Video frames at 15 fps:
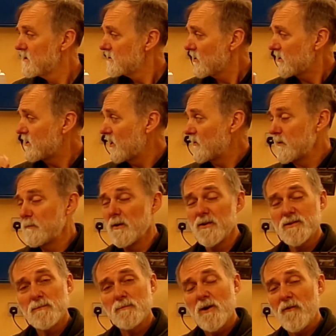so I cut the
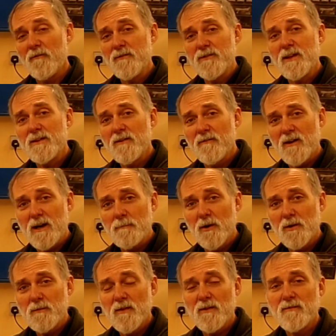bottom off and did the very
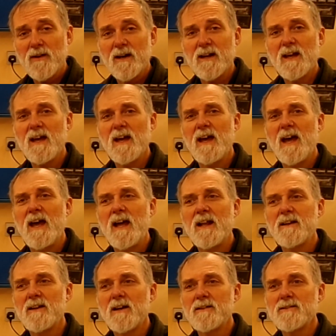bottom of the rudder,
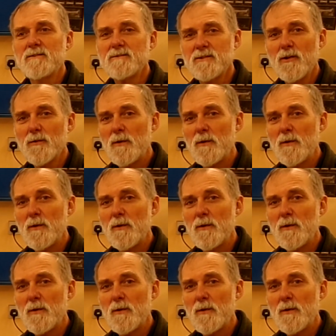and I told them